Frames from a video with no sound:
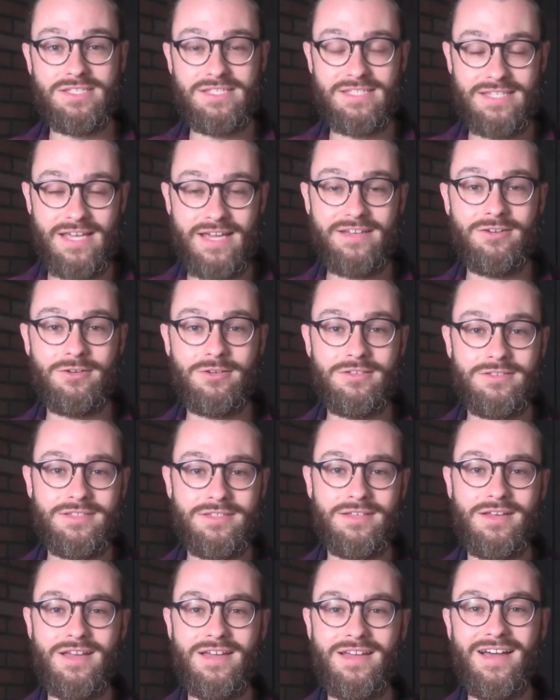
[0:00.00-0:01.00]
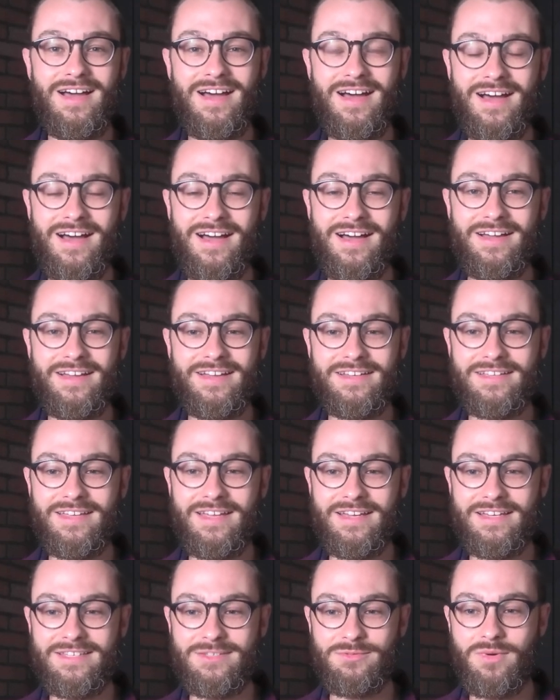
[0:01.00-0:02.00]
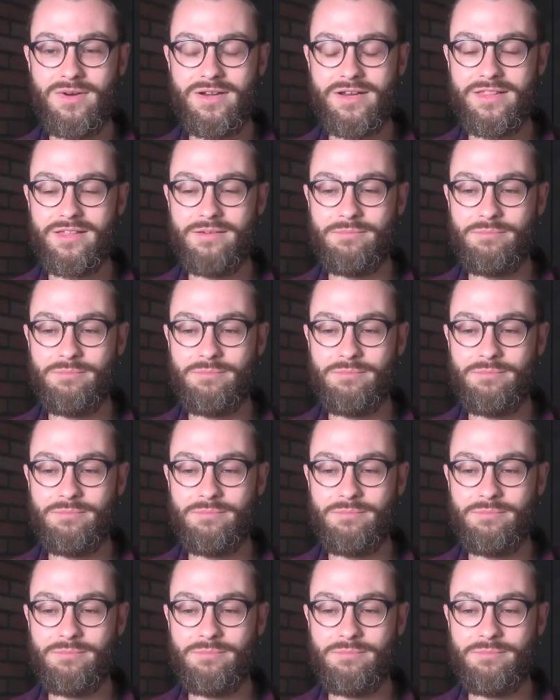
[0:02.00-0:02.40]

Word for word: mm -hmm. cycles. Uh, it, it's one of the